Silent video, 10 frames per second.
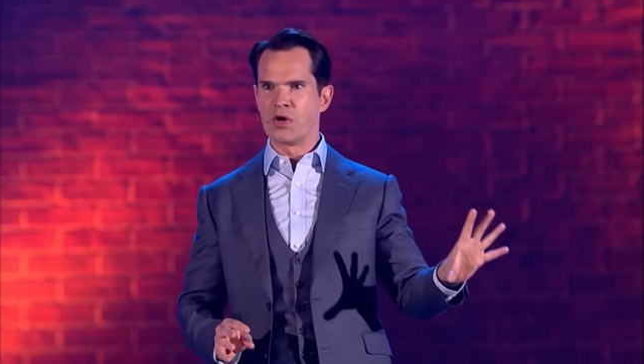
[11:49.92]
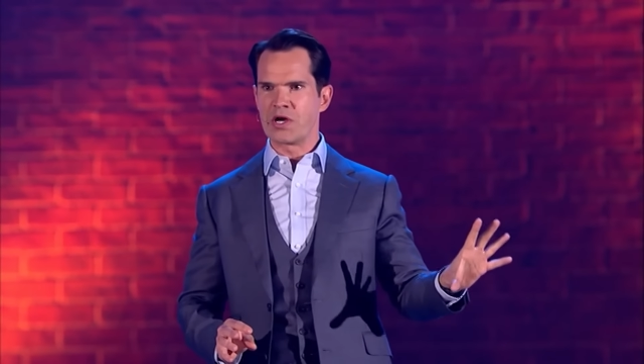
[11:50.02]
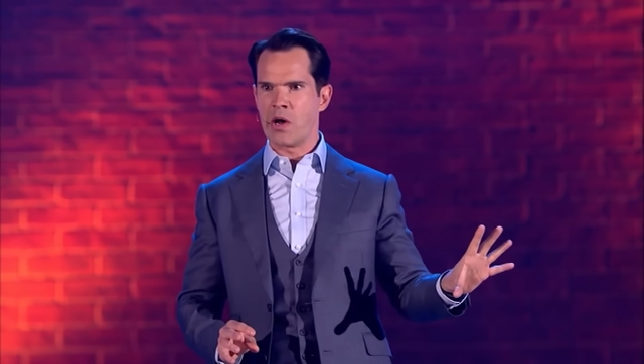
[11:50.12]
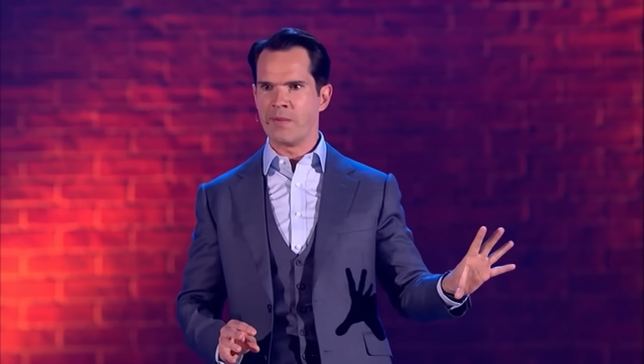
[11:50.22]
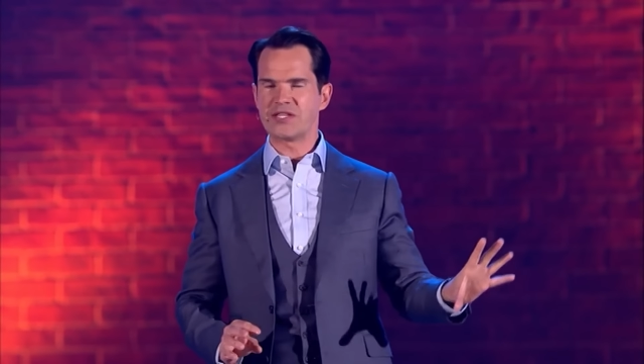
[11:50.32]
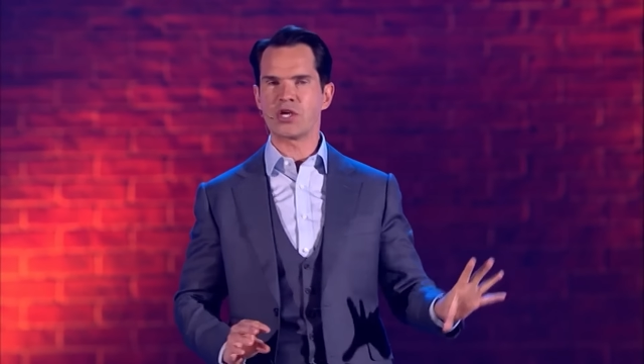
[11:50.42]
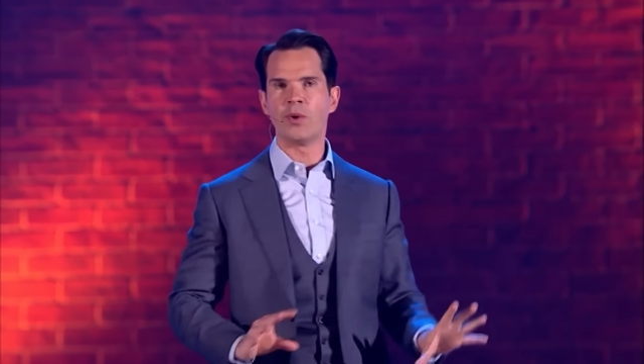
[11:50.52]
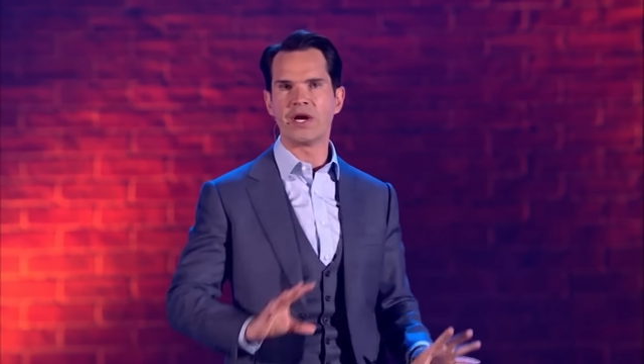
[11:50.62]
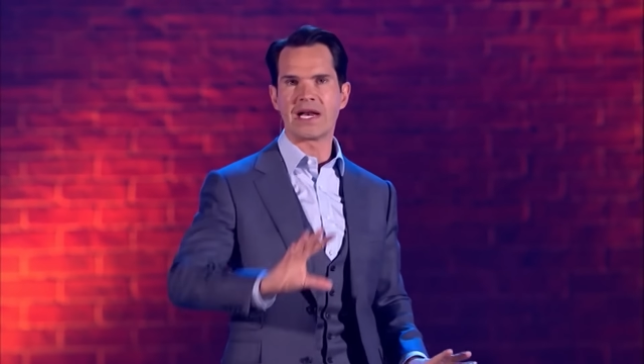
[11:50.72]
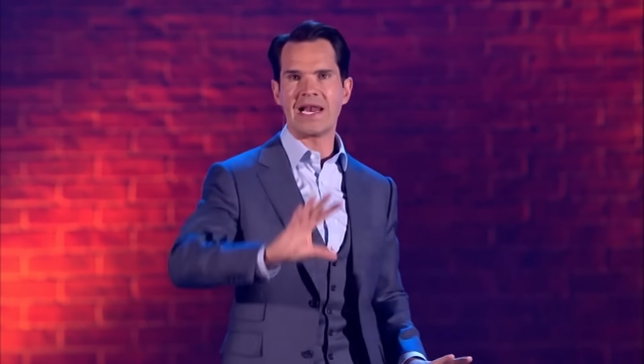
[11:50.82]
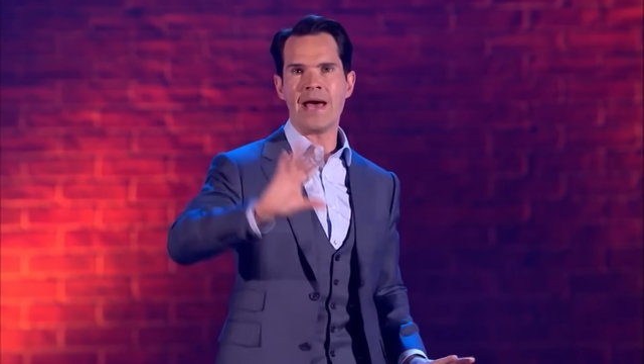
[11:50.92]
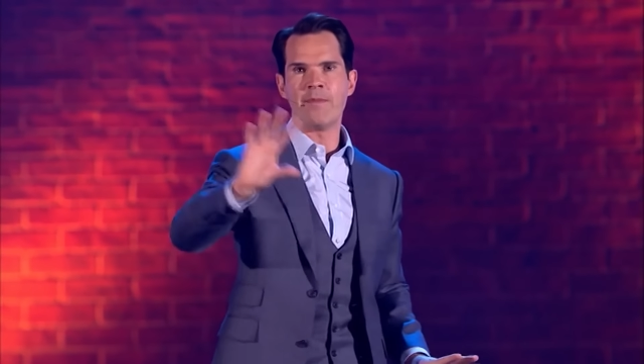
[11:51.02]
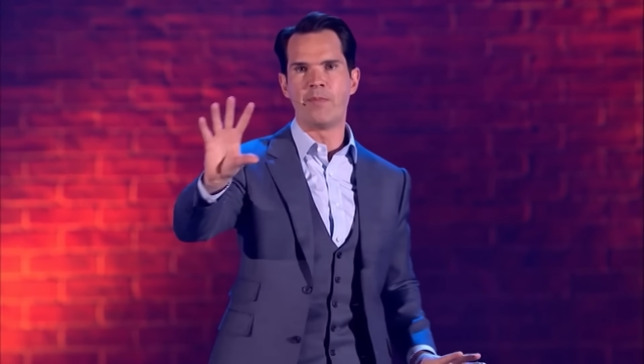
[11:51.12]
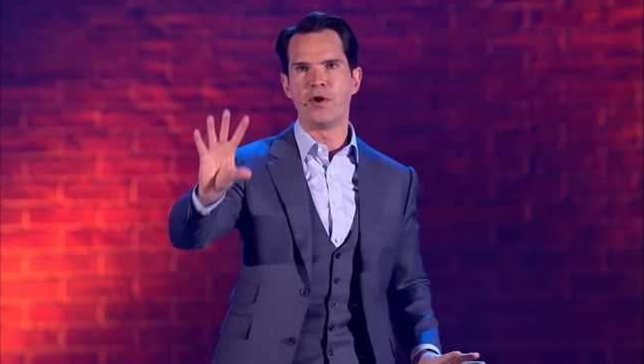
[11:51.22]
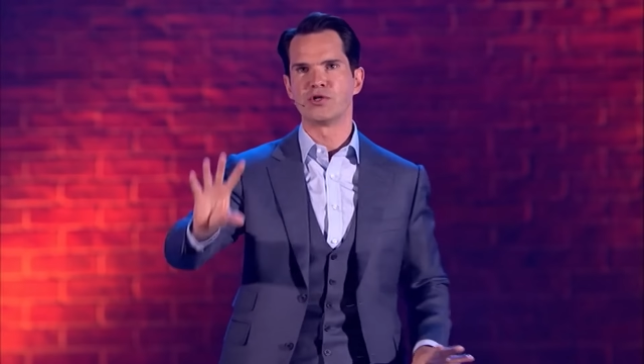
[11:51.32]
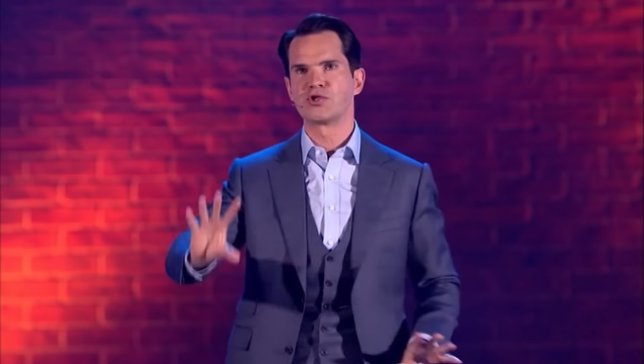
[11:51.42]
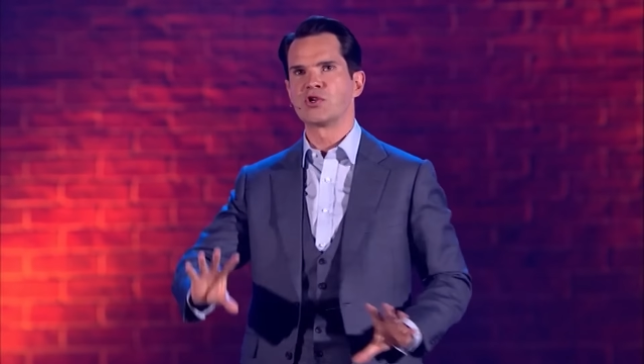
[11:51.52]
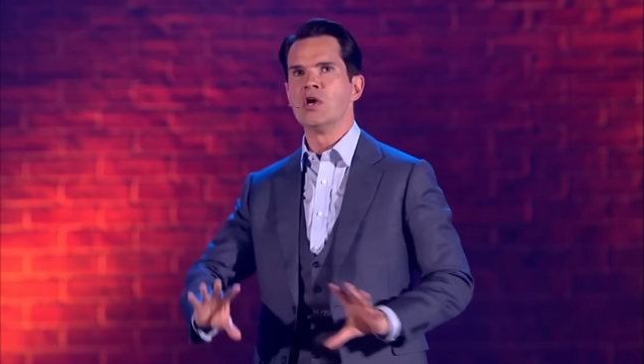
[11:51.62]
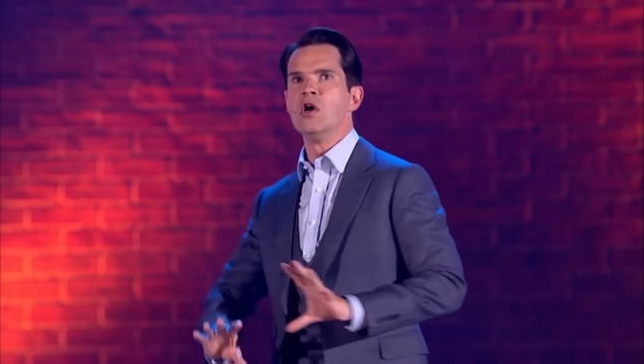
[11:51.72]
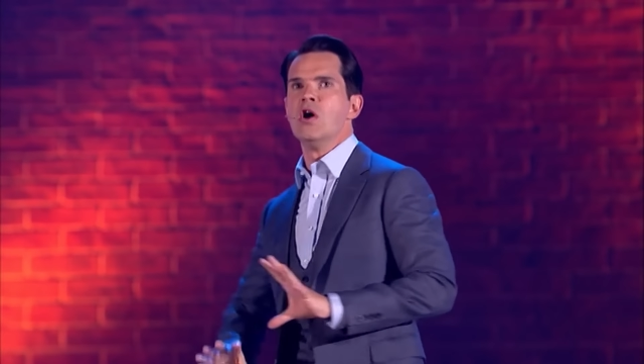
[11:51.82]
wouldn't go amiss. I want a glamour puss,
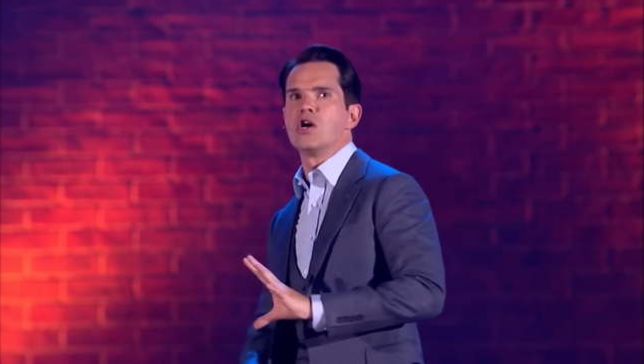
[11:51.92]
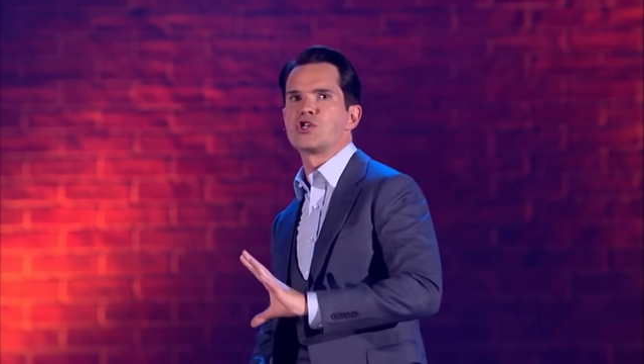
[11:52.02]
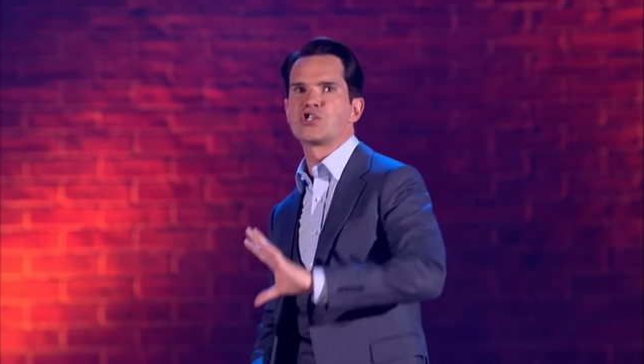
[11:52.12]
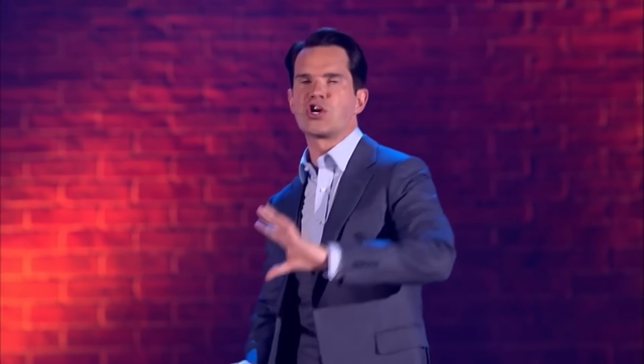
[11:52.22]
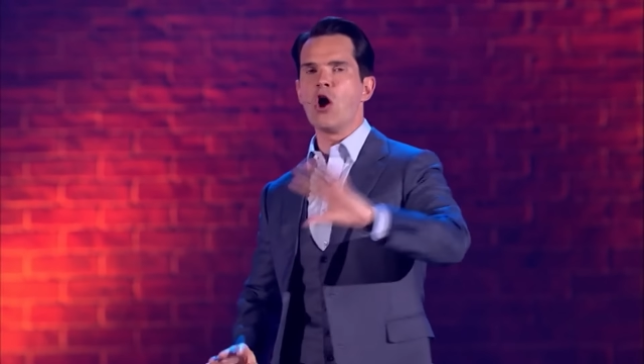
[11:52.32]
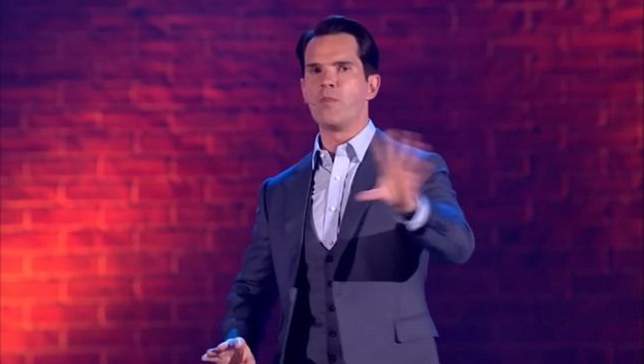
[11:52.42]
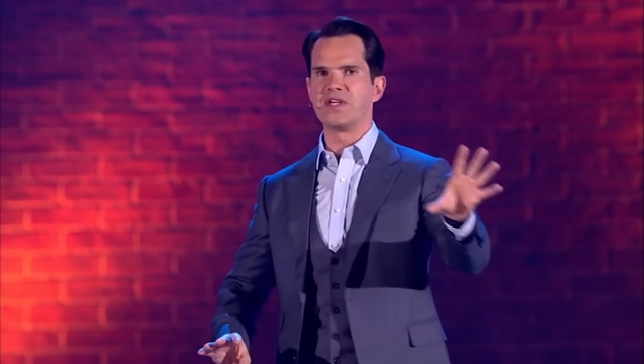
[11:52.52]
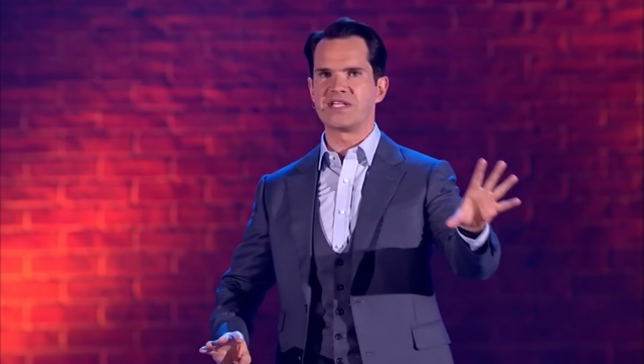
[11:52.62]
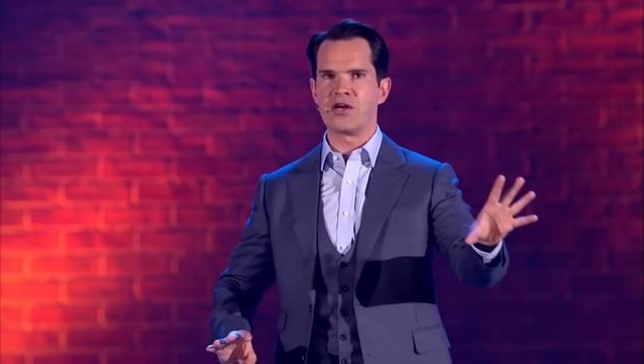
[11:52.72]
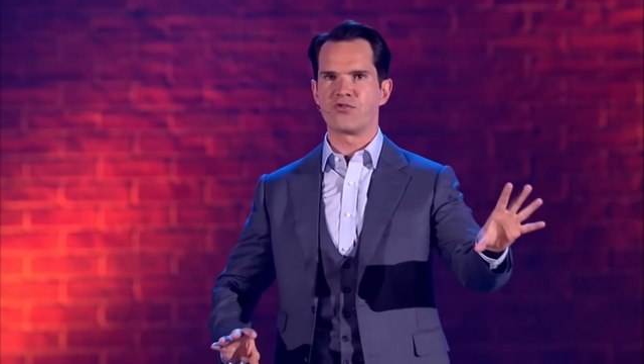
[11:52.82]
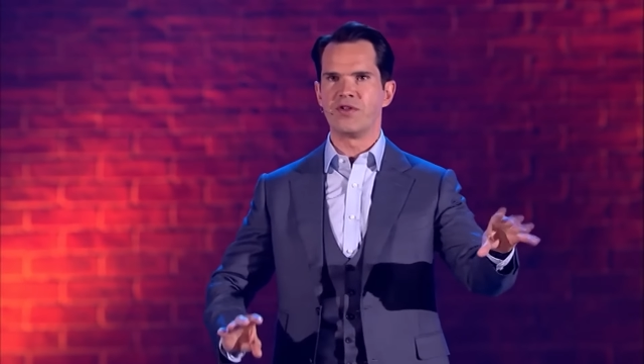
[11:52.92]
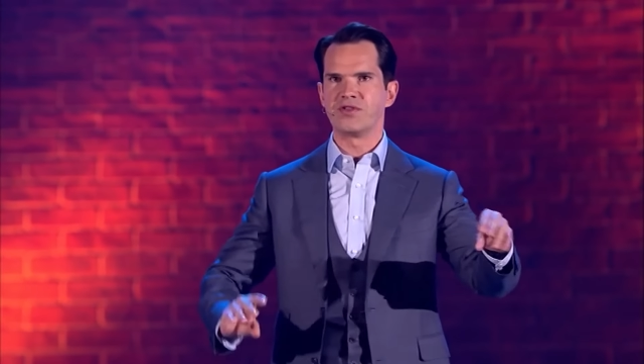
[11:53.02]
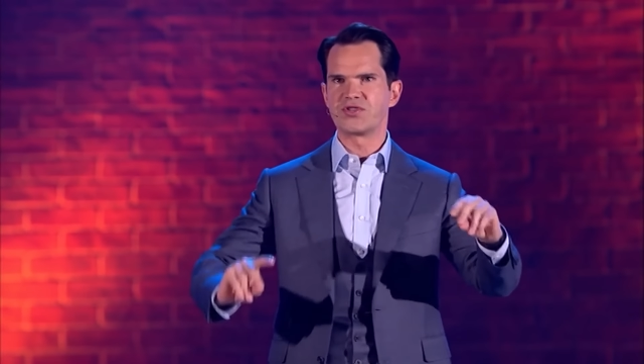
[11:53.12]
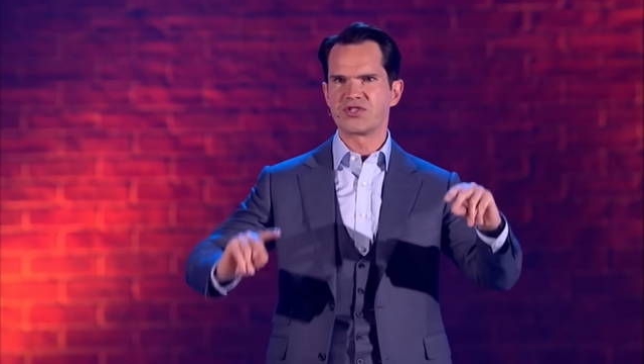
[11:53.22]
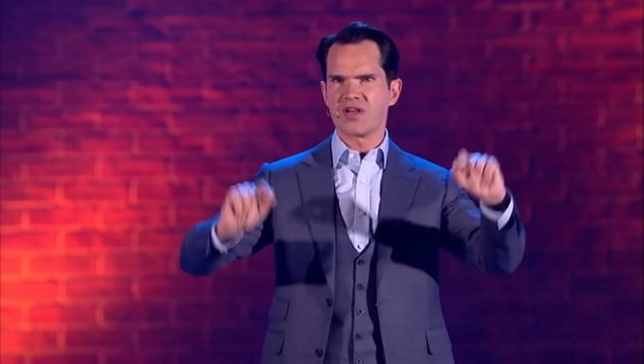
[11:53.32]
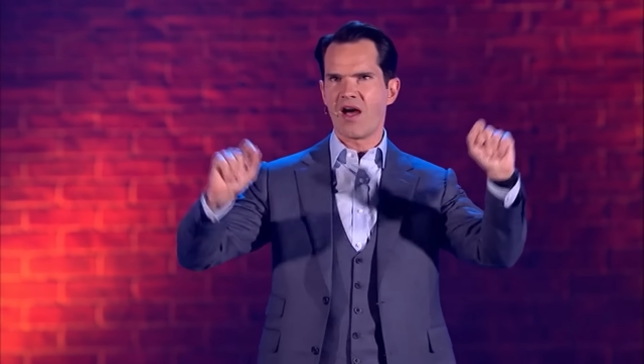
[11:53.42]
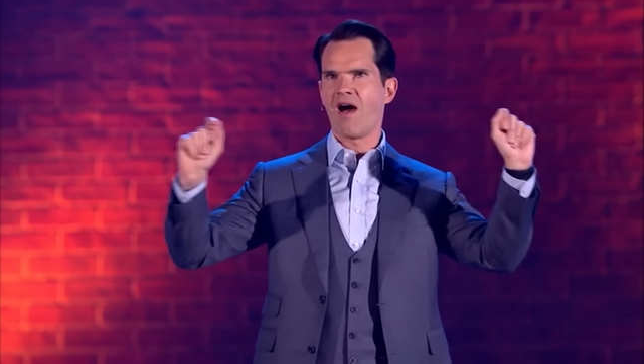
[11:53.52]
a showbiz entrance.